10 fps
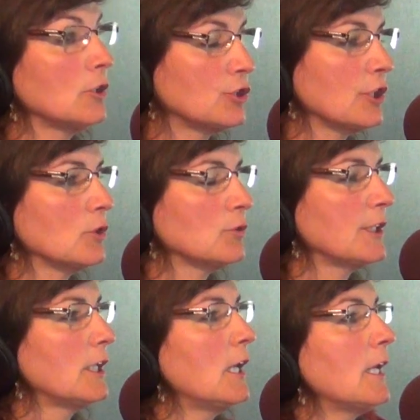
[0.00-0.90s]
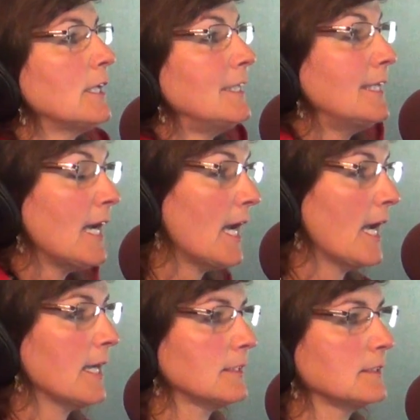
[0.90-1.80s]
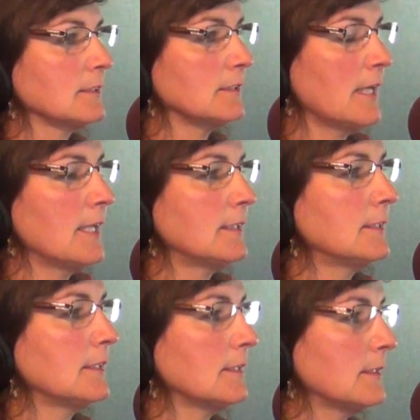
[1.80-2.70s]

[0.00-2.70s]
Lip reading: children, not, Glenn,